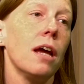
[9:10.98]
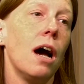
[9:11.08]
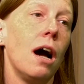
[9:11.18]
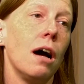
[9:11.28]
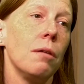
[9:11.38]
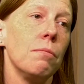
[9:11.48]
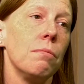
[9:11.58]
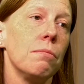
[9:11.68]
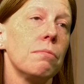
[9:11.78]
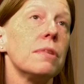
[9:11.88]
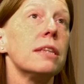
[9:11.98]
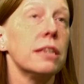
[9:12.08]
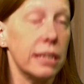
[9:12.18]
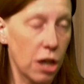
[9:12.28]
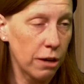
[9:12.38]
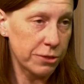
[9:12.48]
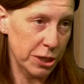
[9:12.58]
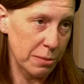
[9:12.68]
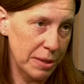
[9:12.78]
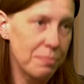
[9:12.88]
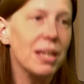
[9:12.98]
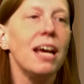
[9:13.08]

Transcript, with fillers: um, golf tournament.